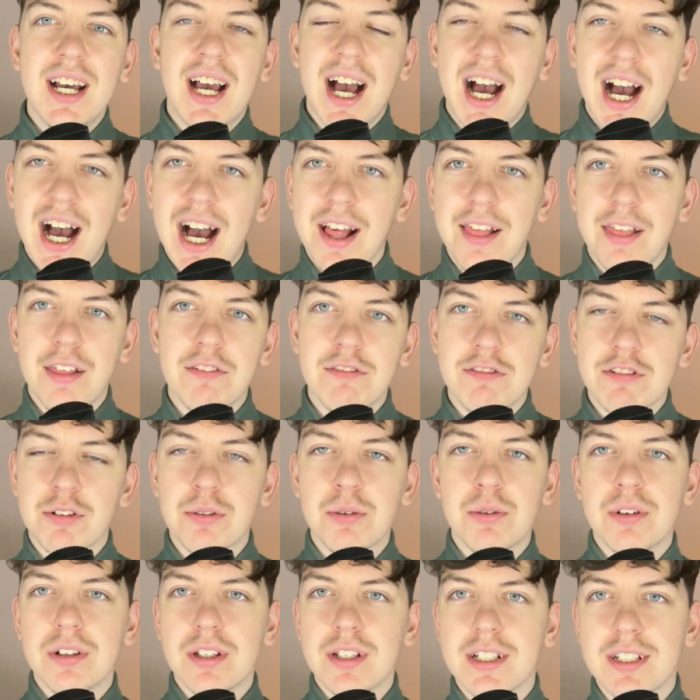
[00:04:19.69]
as of
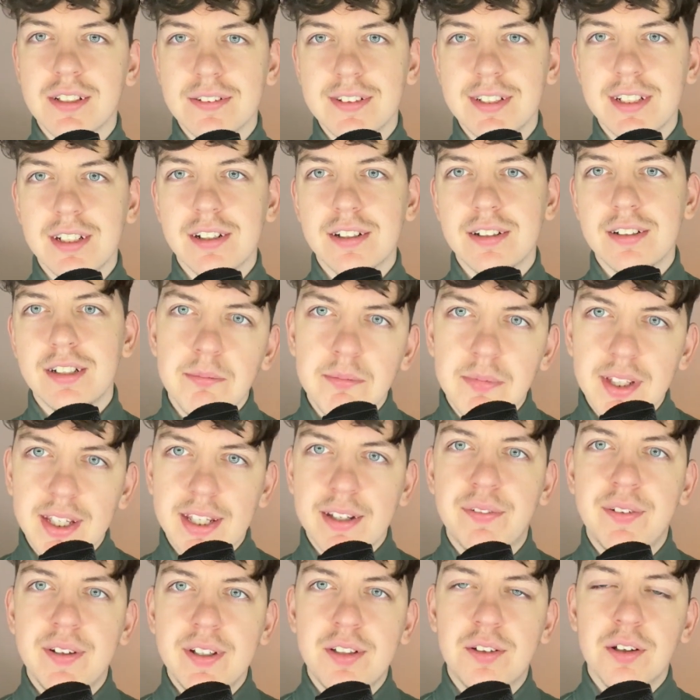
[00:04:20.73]
recording this video.
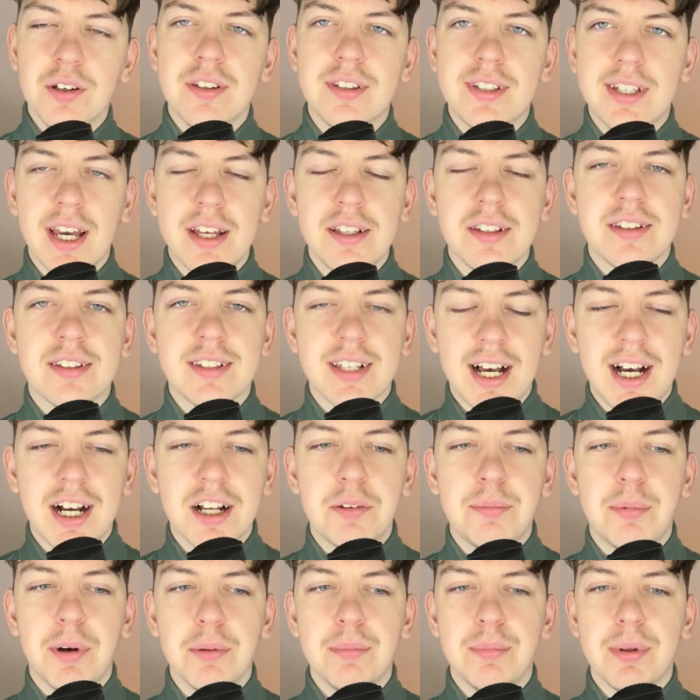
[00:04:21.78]
If he does get
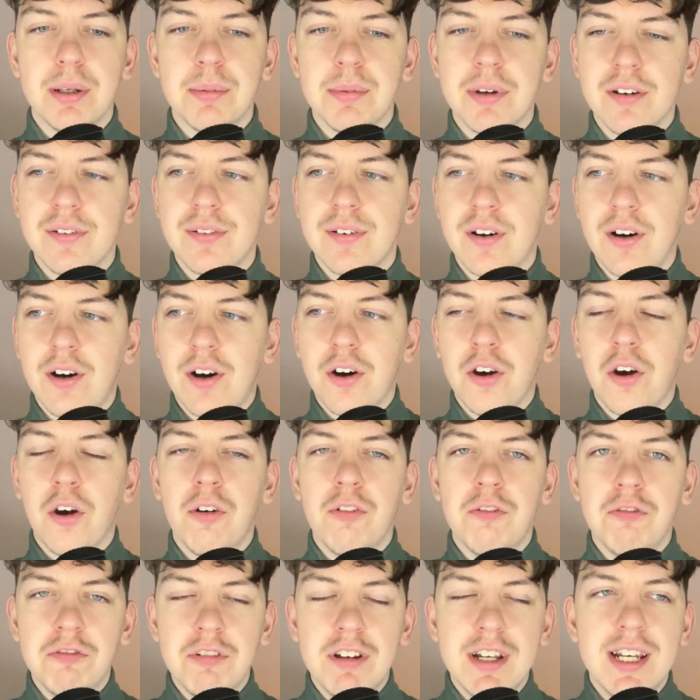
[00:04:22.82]
sacked by Plymouth, I
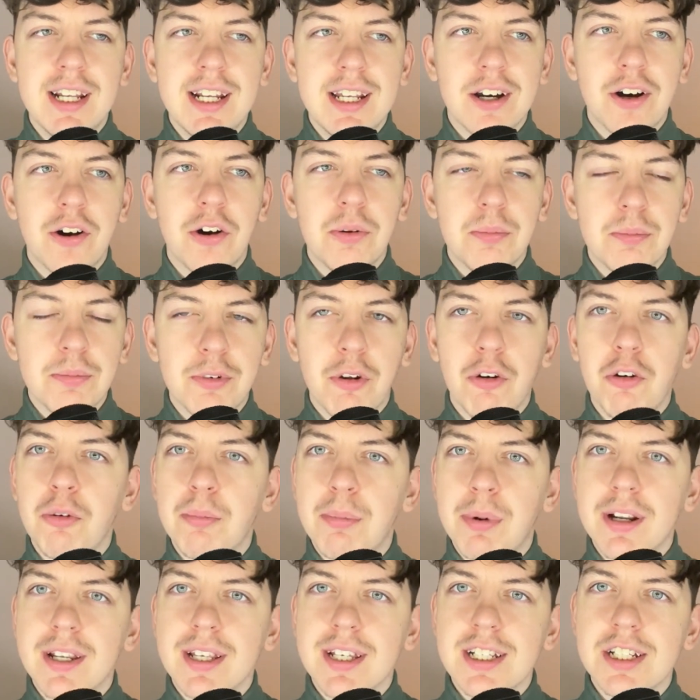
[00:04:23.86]
really hope
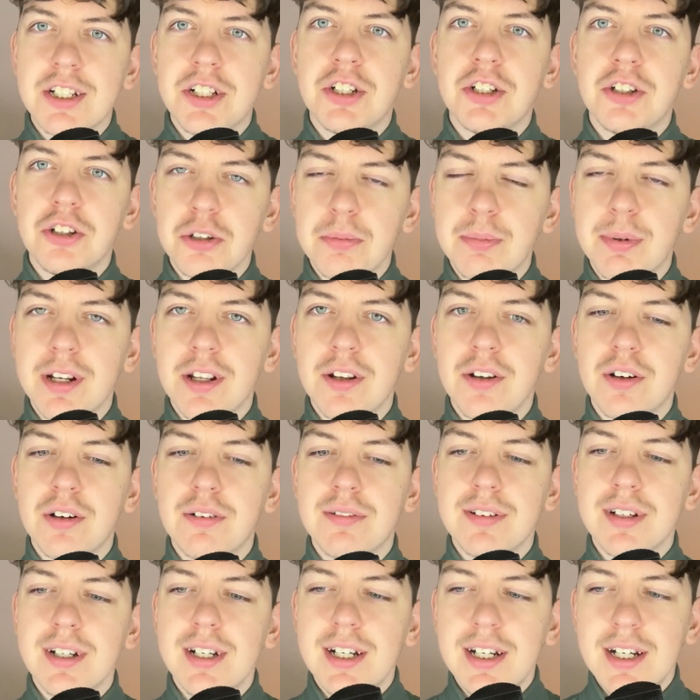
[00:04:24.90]
nobody is stupid
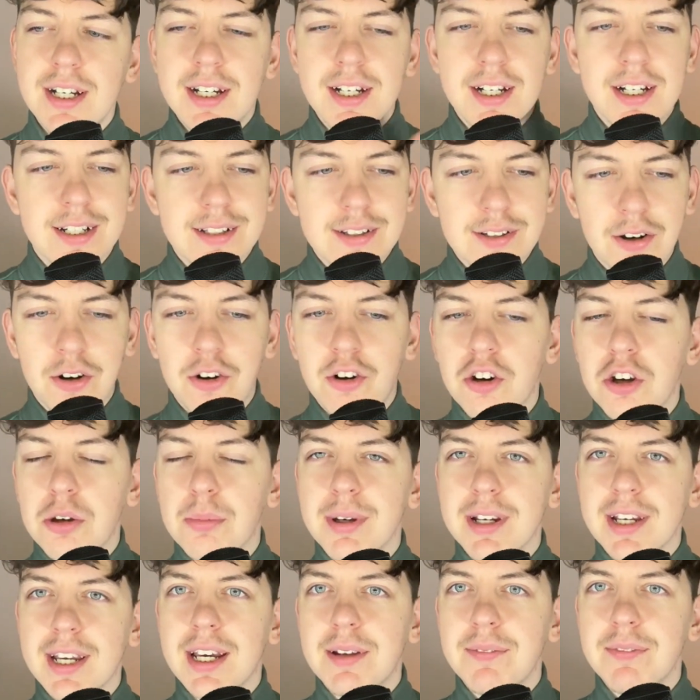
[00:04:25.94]
enough to hire him
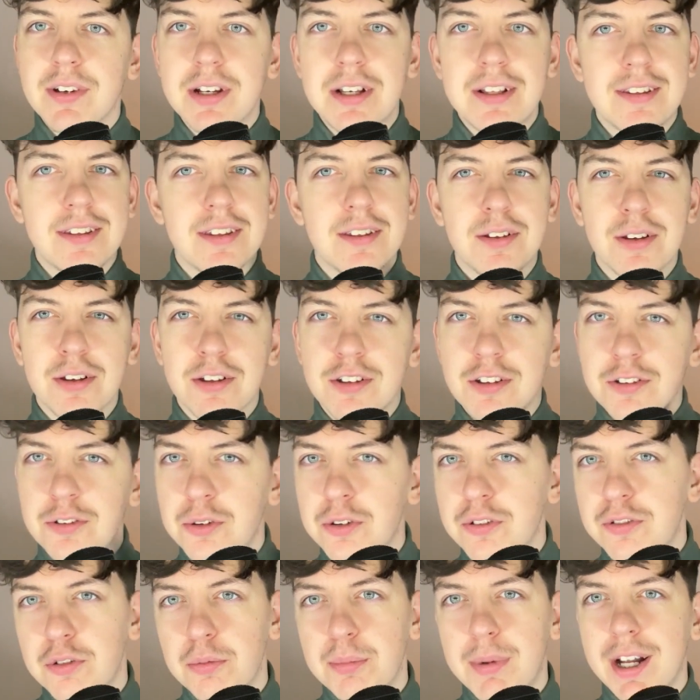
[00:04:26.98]
again, because he's just an
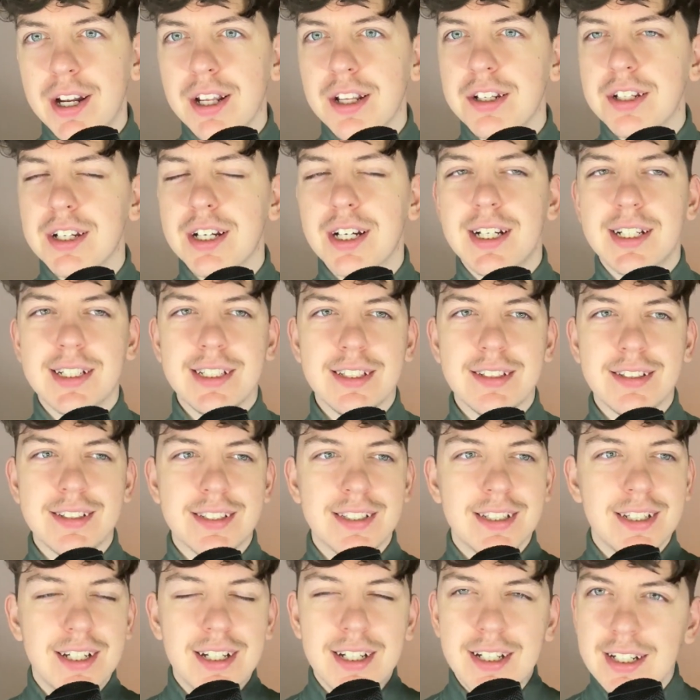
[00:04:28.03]
awful manager, and he's
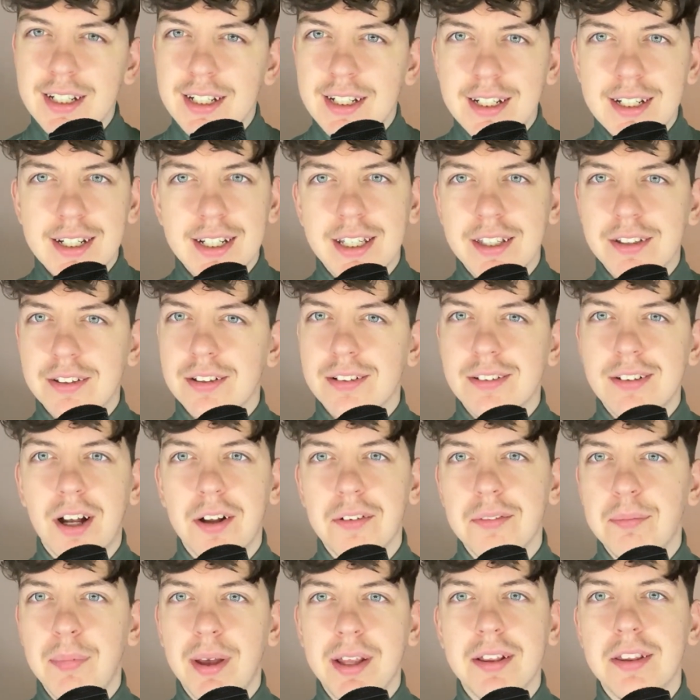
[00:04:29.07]
just
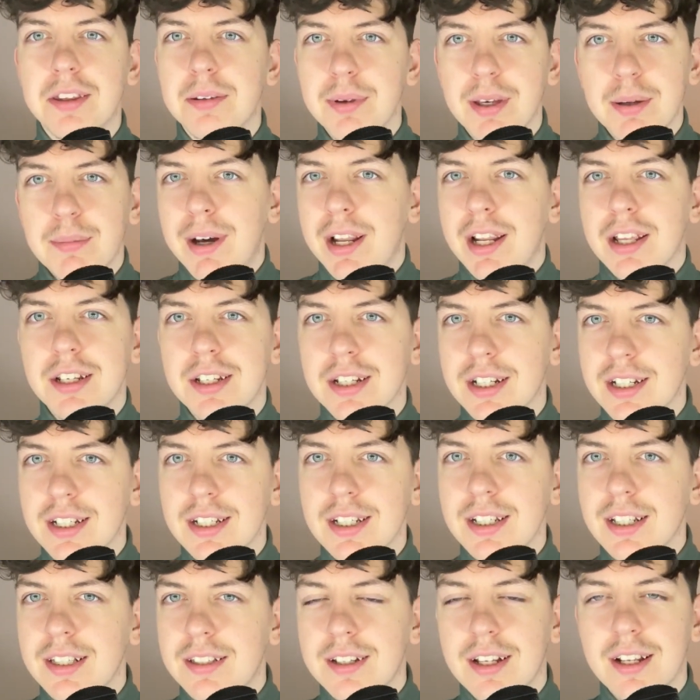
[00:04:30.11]
not meant to be a manager.
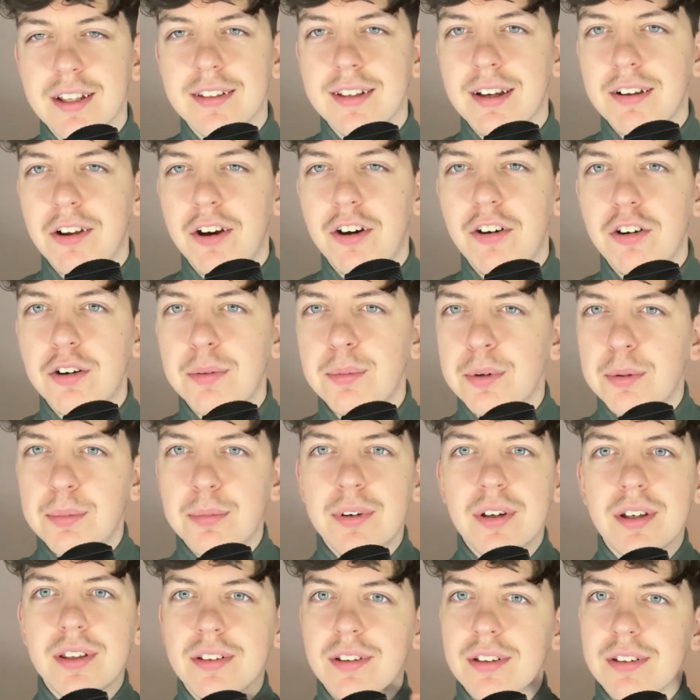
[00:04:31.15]
It's going to sound horrible,
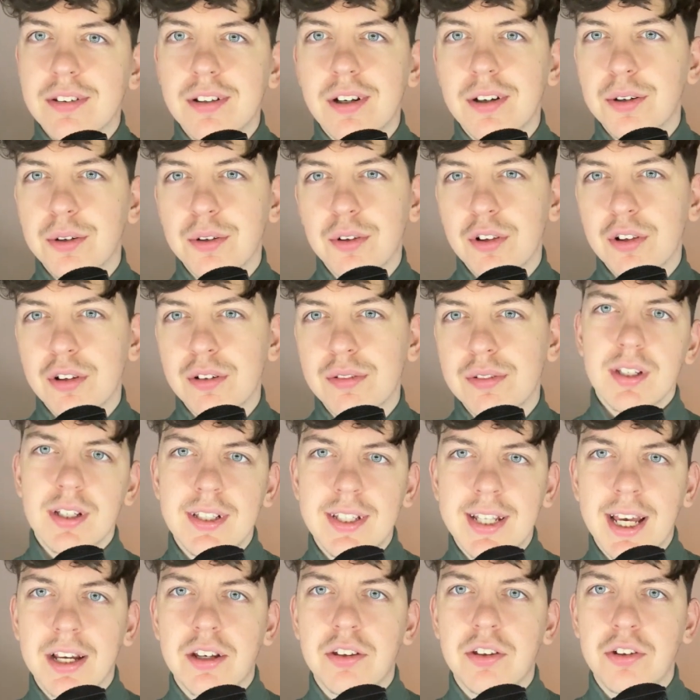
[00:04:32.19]
but he's just not good enough.
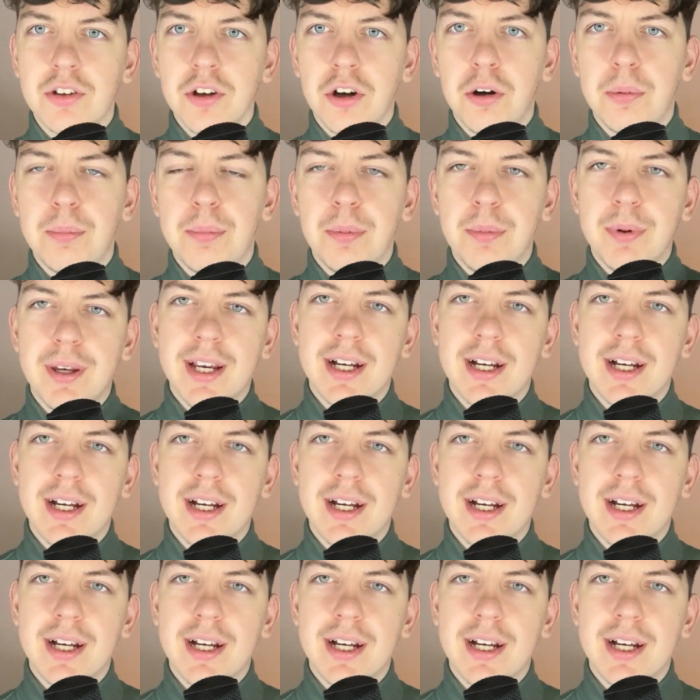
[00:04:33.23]
Next up, we